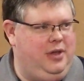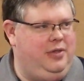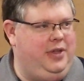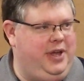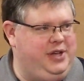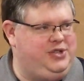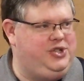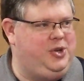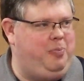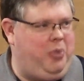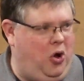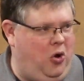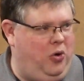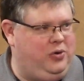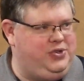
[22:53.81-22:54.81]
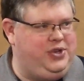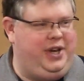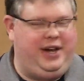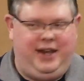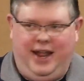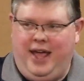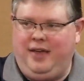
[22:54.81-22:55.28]
this
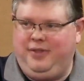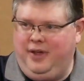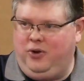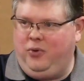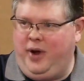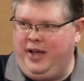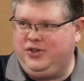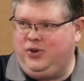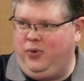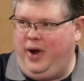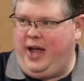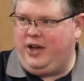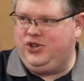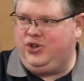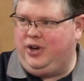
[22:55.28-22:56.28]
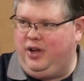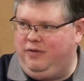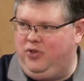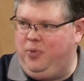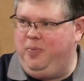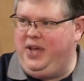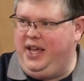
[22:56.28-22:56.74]
supposed death and resurrection of
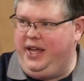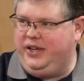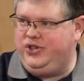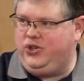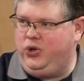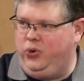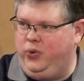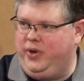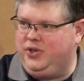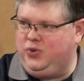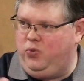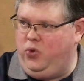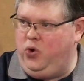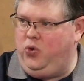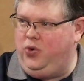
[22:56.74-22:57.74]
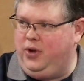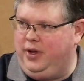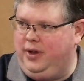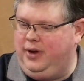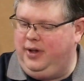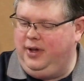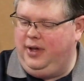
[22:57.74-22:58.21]
the beast who is
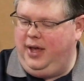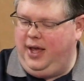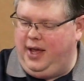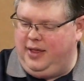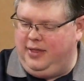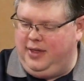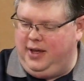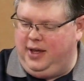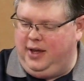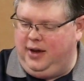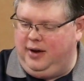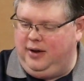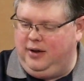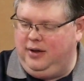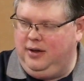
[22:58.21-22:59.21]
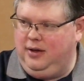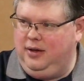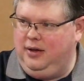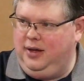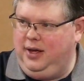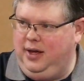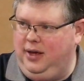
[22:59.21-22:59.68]
wounded and then
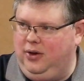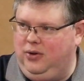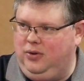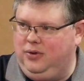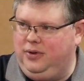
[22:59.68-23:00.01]
healed.